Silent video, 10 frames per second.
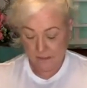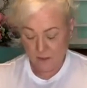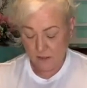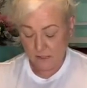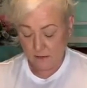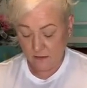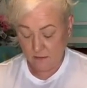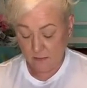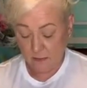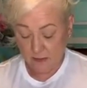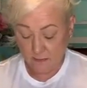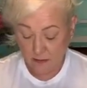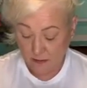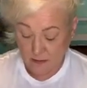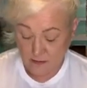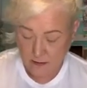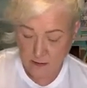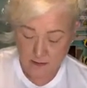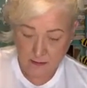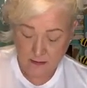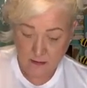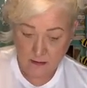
Hold on. Maybe I'm... Grab from the bottom.